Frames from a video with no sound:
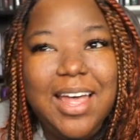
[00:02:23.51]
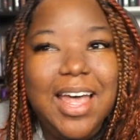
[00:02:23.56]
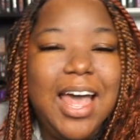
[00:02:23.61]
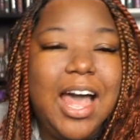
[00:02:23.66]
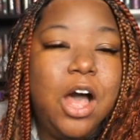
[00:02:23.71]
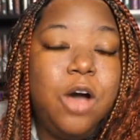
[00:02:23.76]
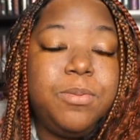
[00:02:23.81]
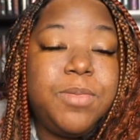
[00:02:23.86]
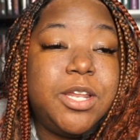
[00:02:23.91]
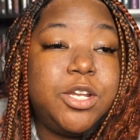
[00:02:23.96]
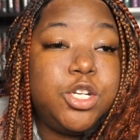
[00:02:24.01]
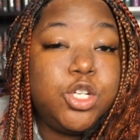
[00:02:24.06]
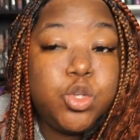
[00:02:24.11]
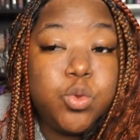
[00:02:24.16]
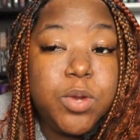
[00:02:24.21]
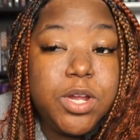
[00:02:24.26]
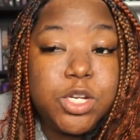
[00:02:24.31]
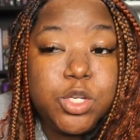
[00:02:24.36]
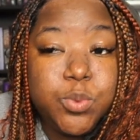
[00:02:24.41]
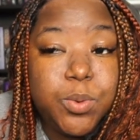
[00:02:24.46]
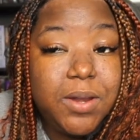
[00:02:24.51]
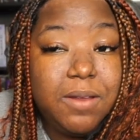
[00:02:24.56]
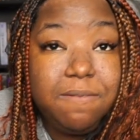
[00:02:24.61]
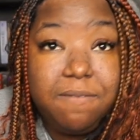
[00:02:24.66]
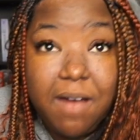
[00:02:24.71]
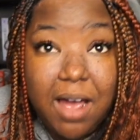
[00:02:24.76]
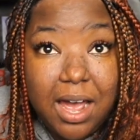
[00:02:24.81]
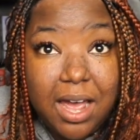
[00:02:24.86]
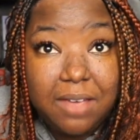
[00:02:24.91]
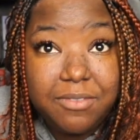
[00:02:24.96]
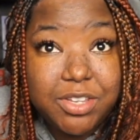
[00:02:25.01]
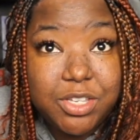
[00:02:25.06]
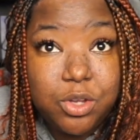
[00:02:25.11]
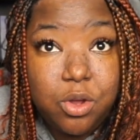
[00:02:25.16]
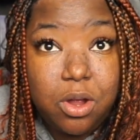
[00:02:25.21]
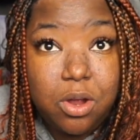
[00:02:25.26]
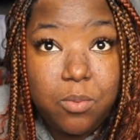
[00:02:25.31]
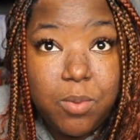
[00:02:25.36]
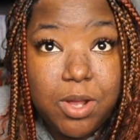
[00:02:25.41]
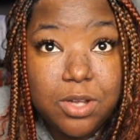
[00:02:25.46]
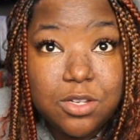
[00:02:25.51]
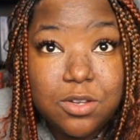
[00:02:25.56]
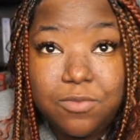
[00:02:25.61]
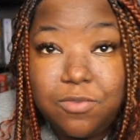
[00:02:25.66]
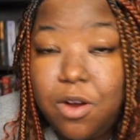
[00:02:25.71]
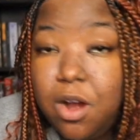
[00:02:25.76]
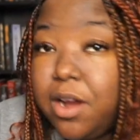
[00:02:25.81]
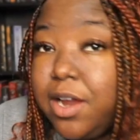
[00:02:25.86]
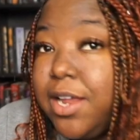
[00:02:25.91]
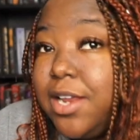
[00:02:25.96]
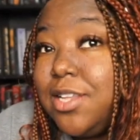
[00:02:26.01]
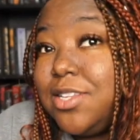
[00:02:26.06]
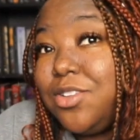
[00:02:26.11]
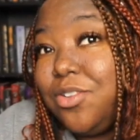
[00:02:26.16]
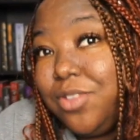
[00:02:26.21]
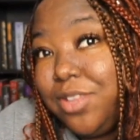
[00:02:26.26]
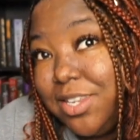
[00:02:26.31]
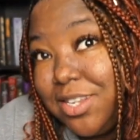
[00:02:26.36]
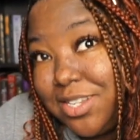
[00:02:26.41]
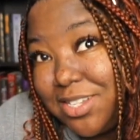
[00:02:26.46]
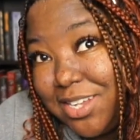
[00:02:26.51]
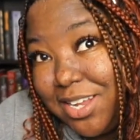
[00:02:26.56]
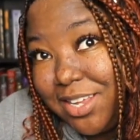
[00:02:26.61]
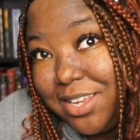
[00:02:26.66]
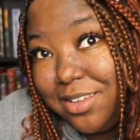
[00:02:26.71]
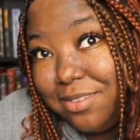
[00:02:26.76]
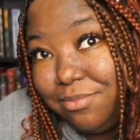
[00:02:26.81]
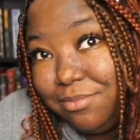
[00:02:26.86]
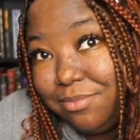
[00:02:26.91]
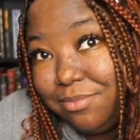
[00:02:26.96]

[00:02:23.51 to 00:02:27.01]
I hope that your 2025 is going well so far. It is only the 2nd,